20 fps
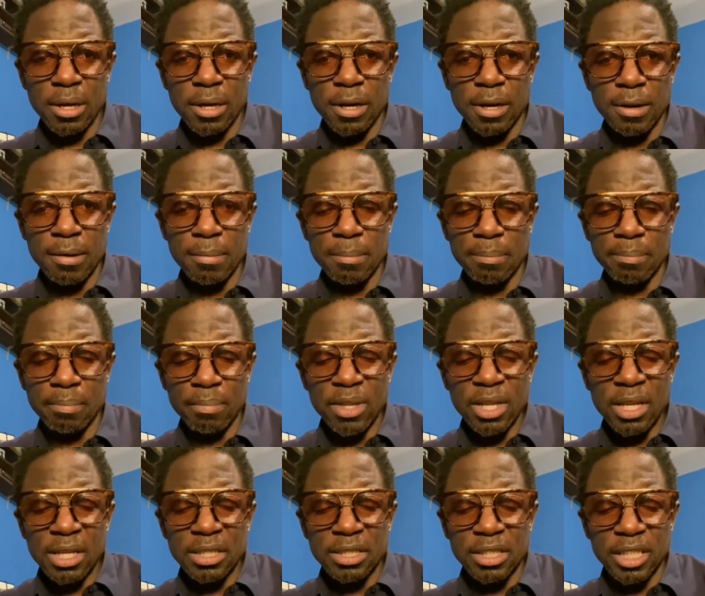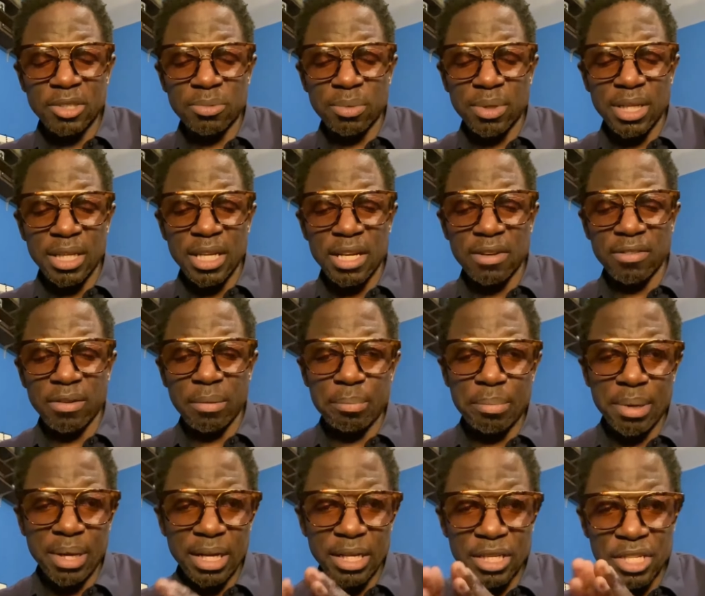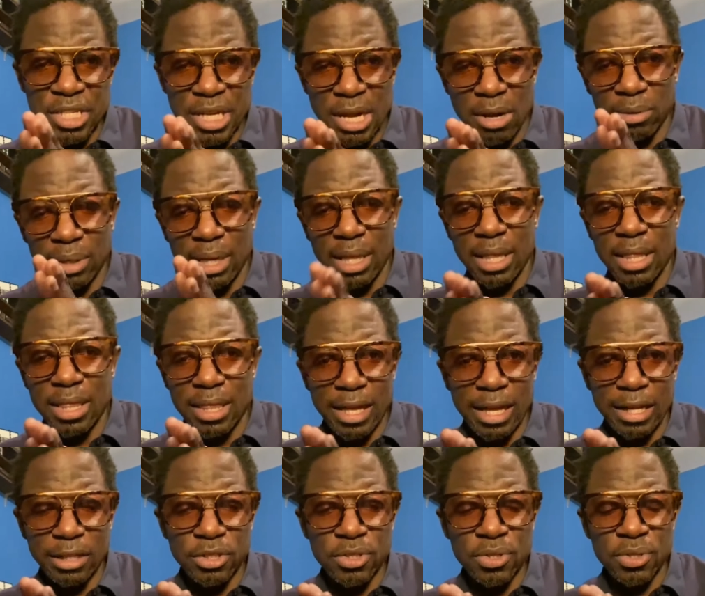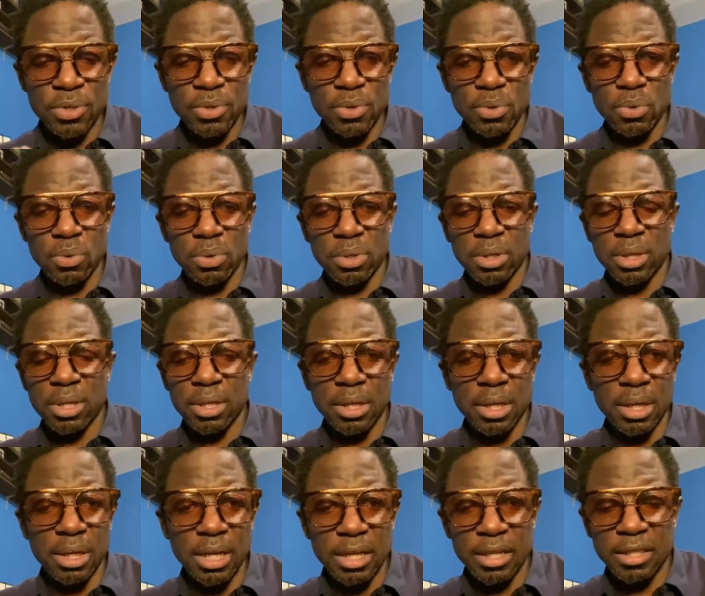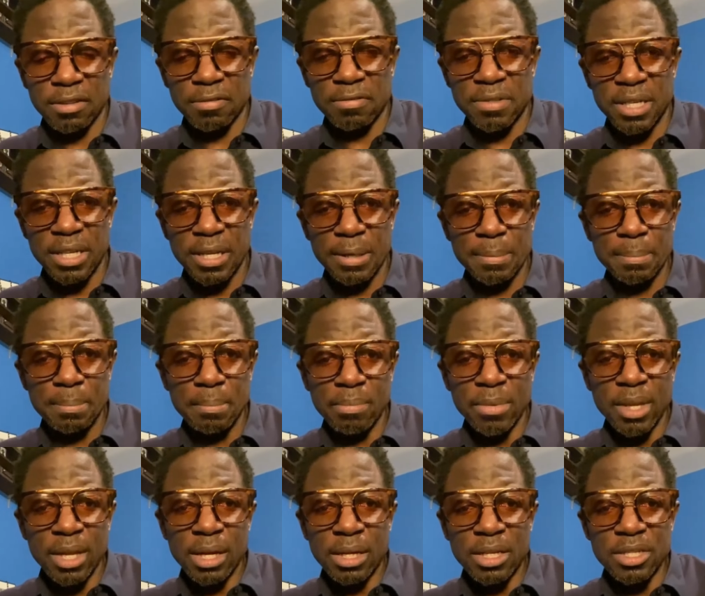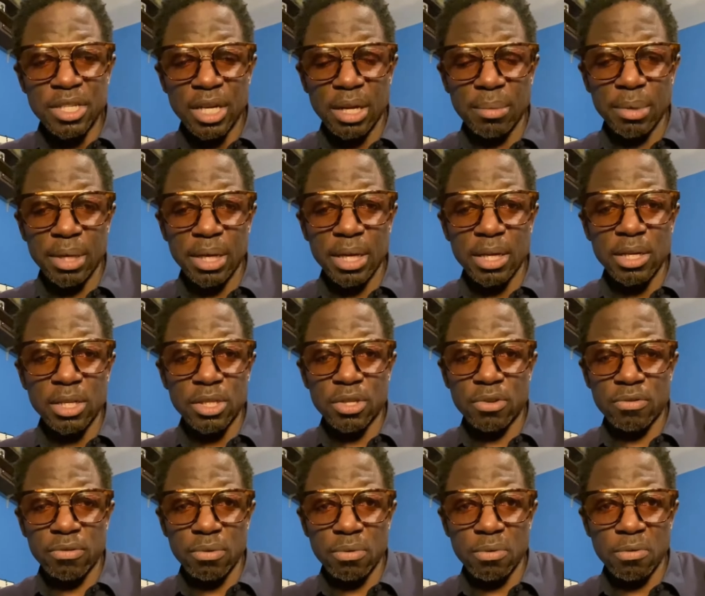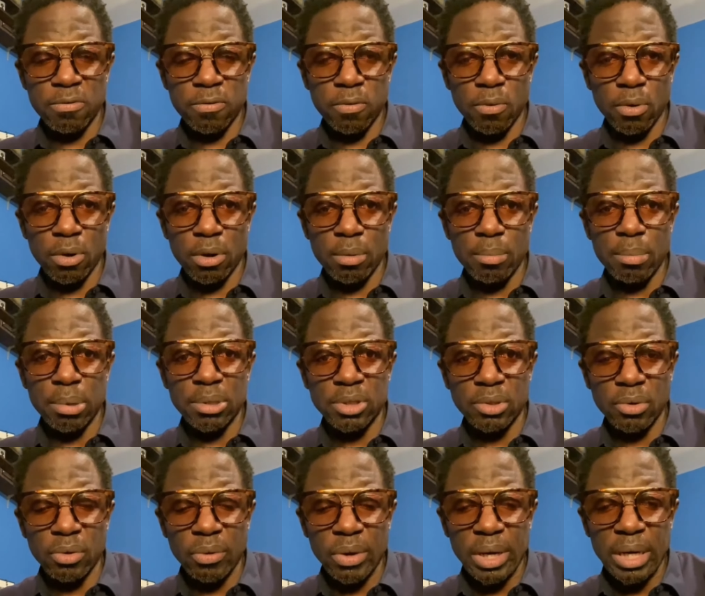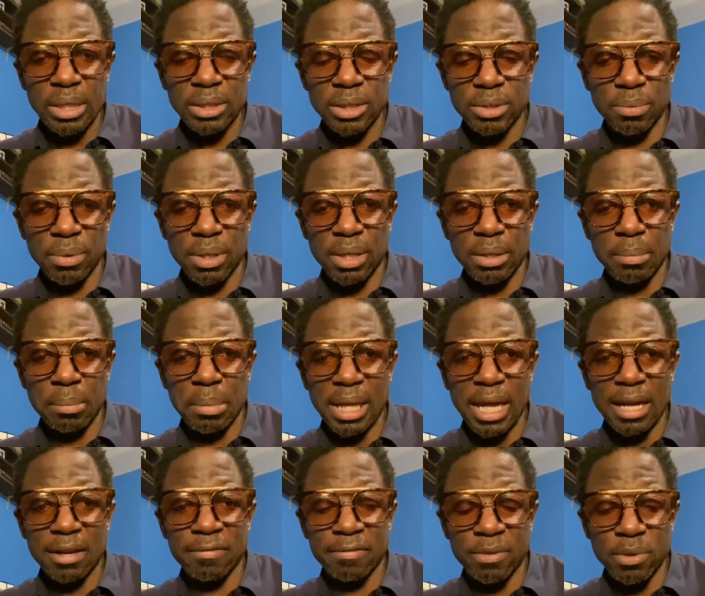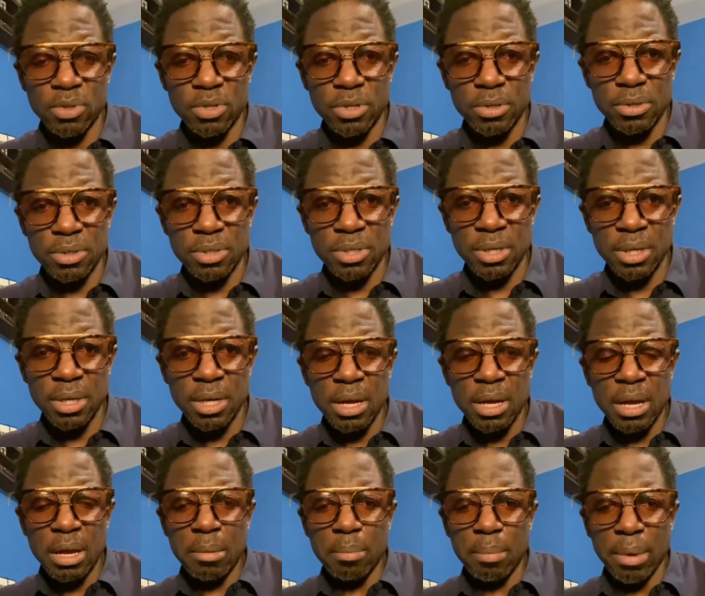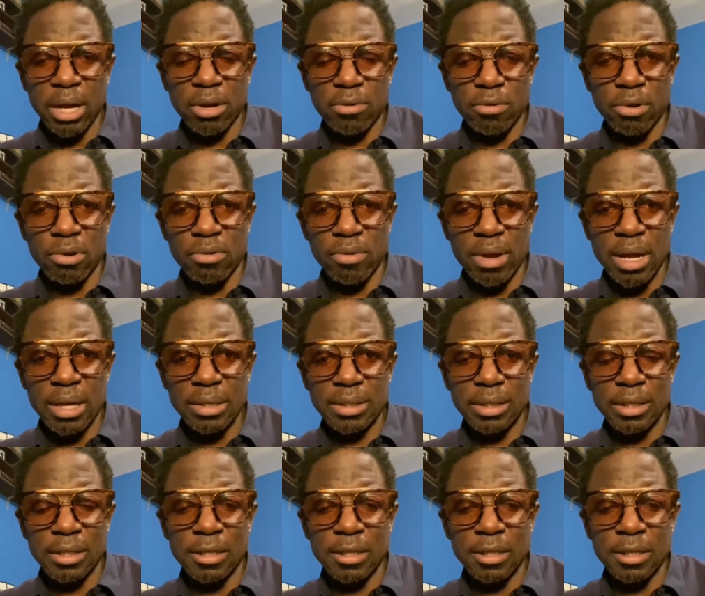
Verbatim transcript: Um, just wanted to give a big shout and thanks to the collective team, Jamie and his crew, for bestowing us with the Black Futures micro grant.